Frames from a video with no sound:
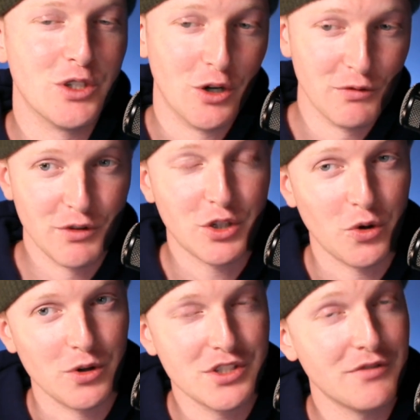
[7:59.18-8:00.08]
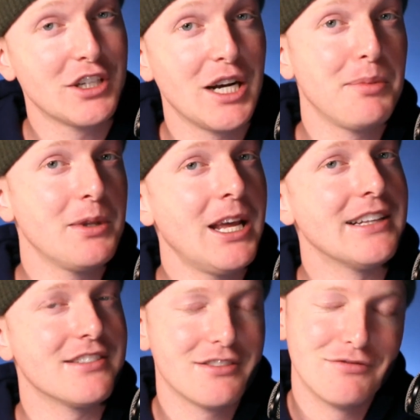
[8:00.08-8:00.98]
it over the course of a couple
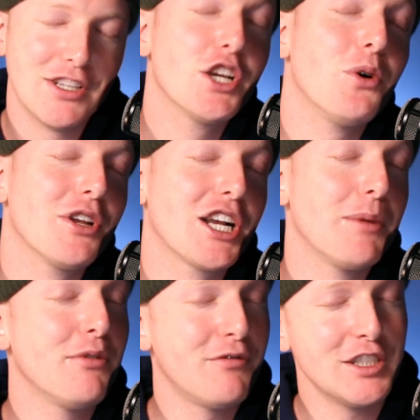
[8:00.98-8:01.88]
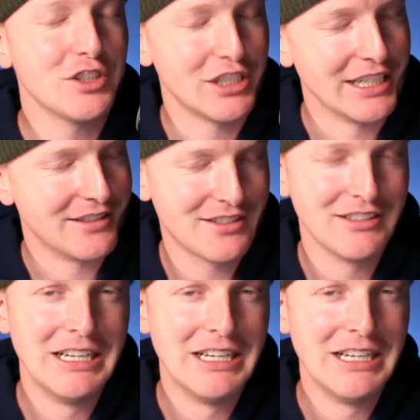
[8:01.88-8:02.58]
nights. They go on a couple fish dates.